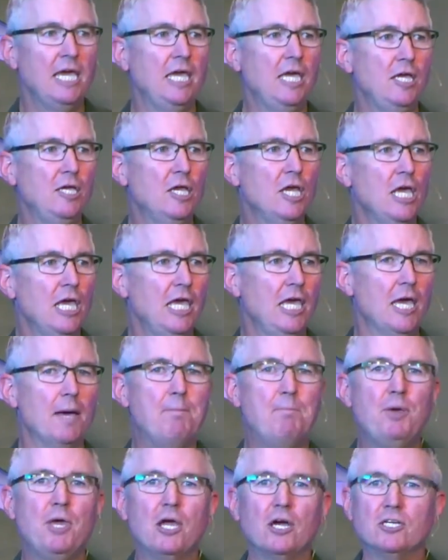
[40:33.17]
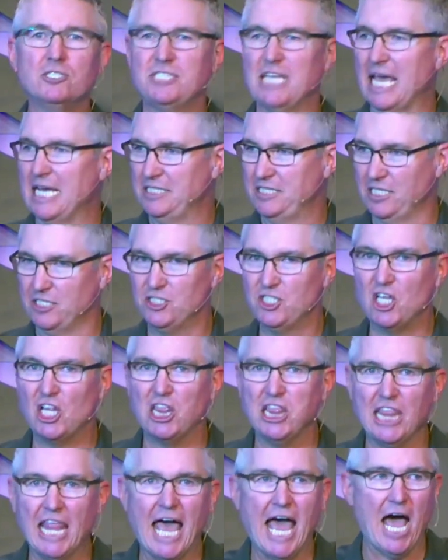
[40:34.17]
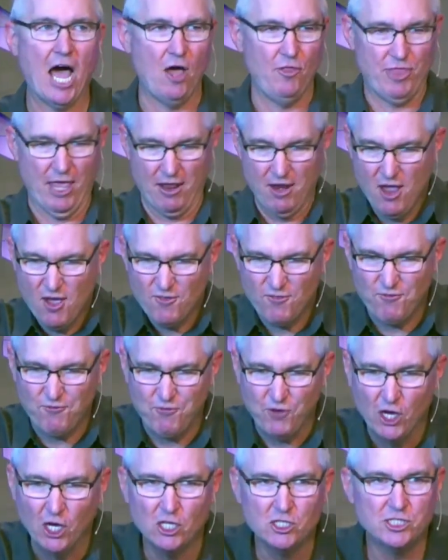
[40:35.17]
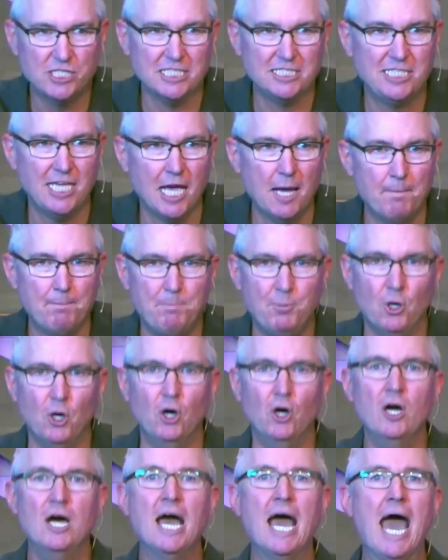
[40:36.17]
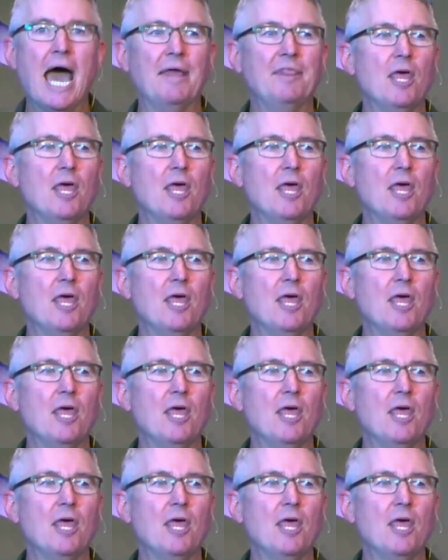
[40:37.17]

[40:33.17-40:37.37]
He appears as this cloud that fills the temple,